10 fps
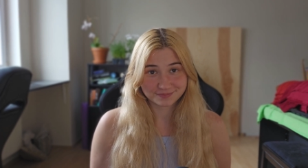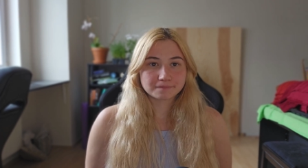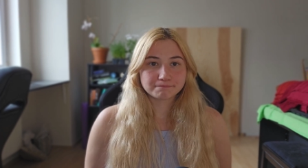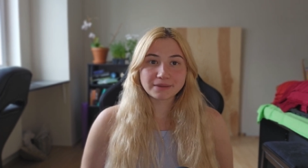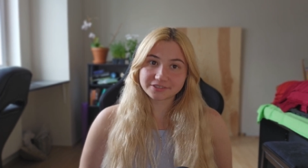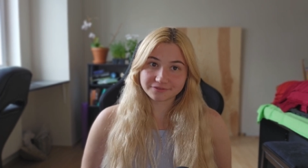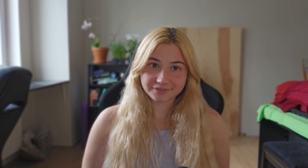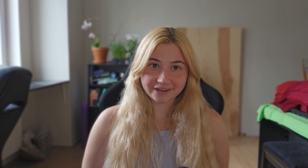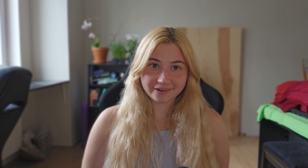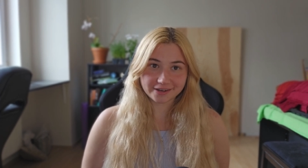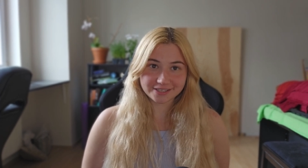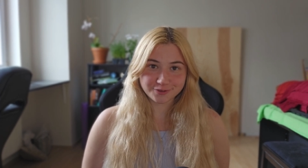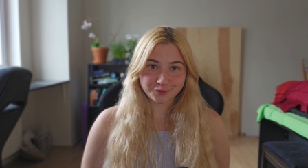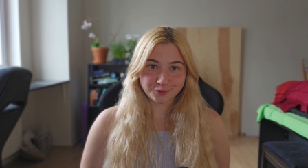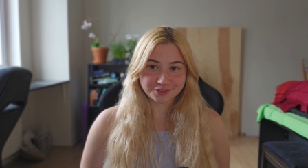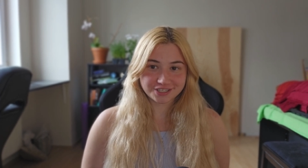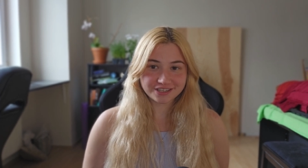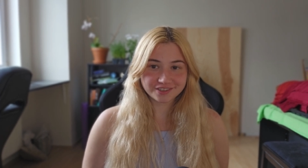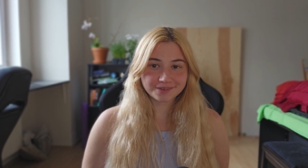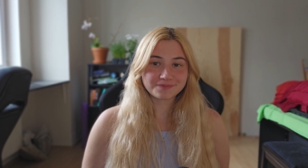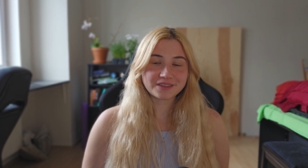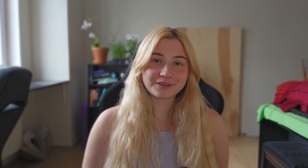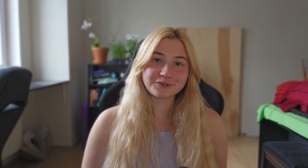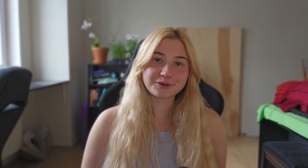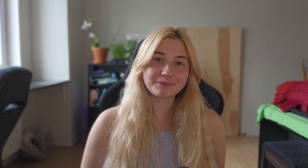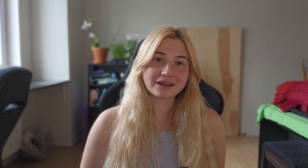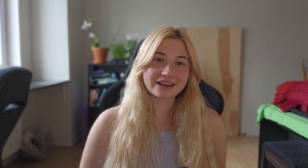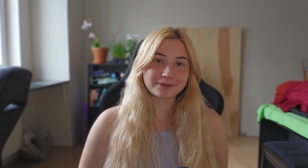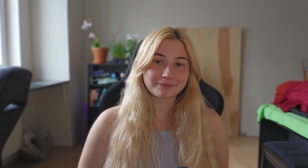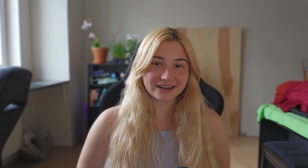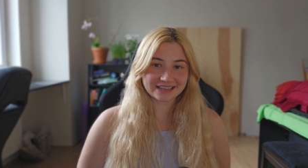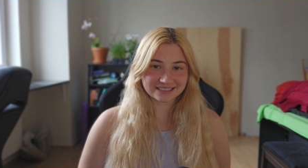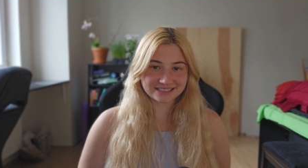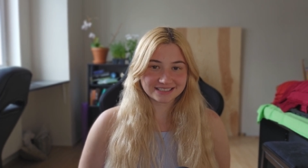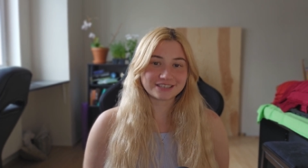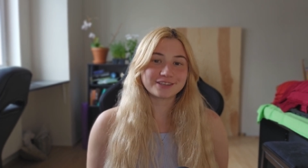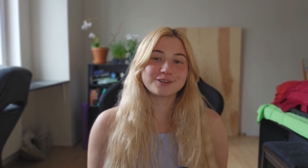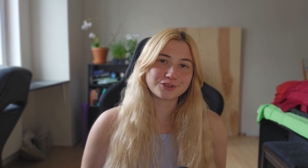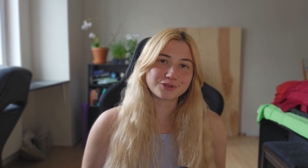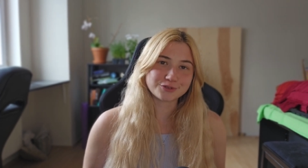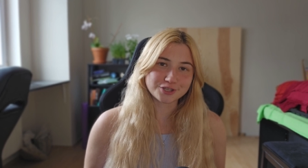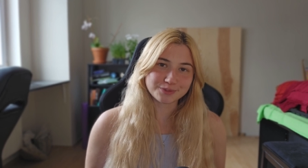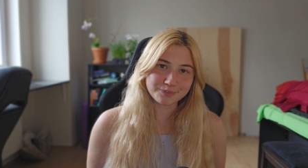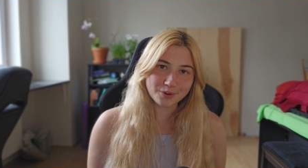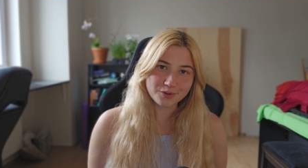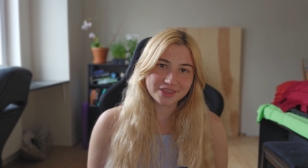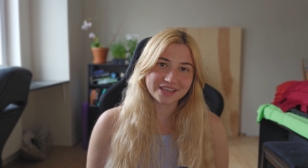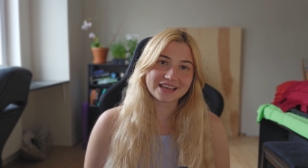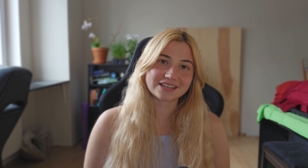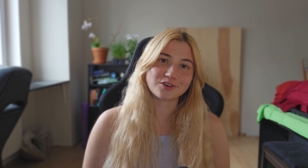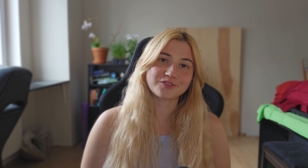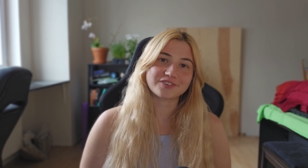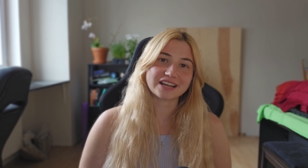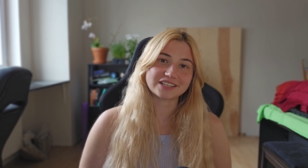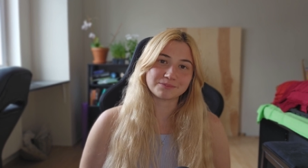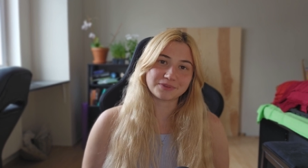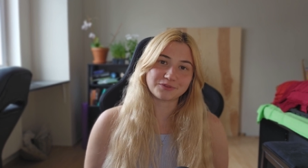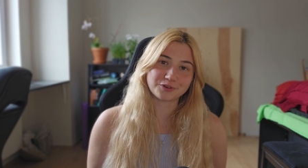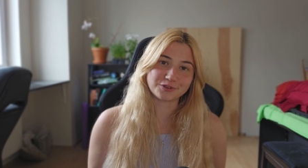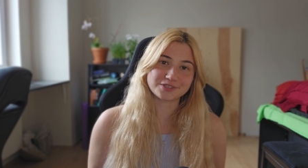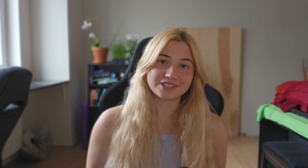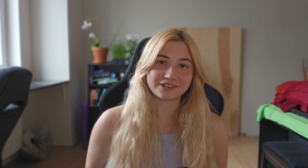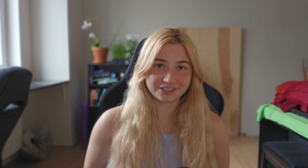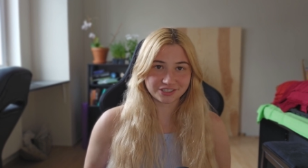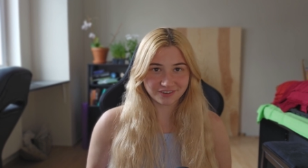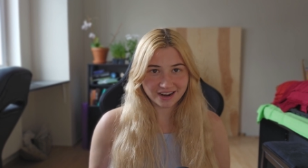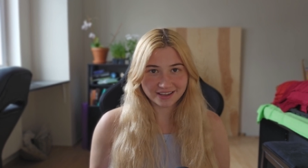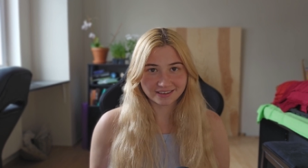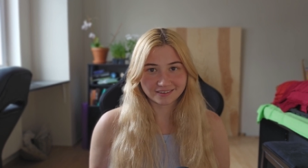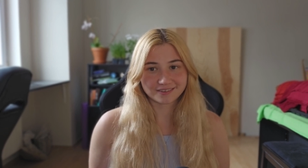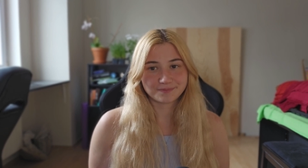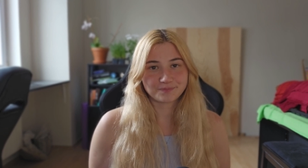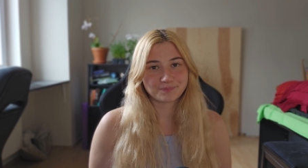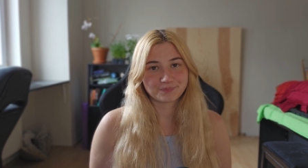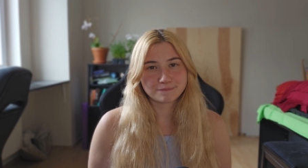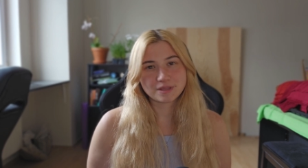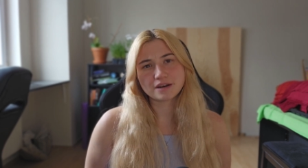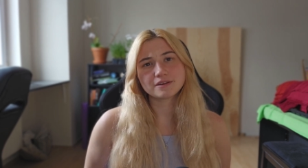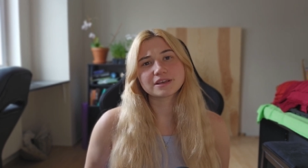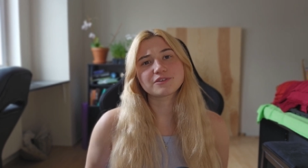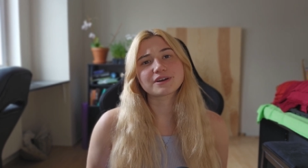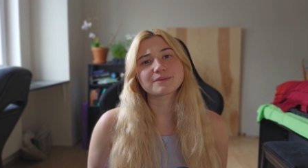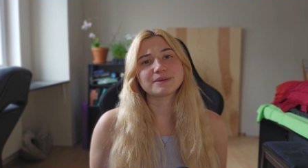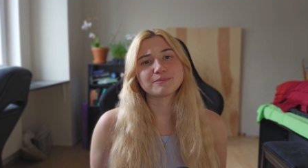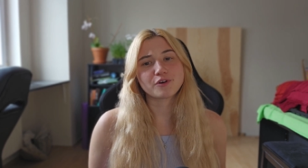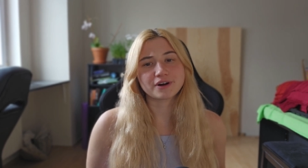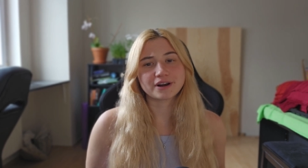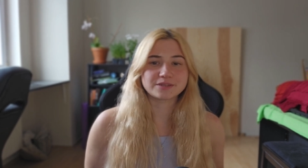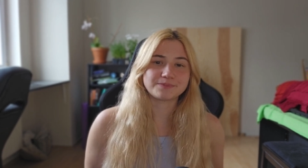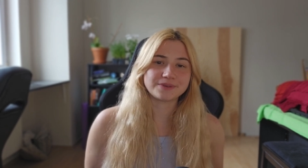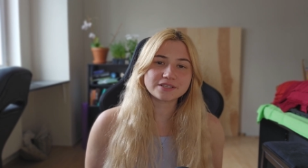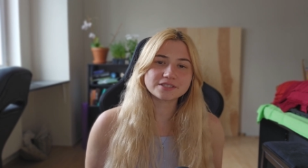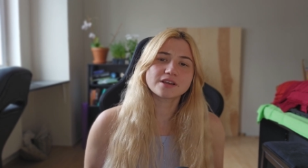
But regardless of your gender, if you're planning pregnancy, you should both get off kratom before you start trying. Not only you can be more at peace,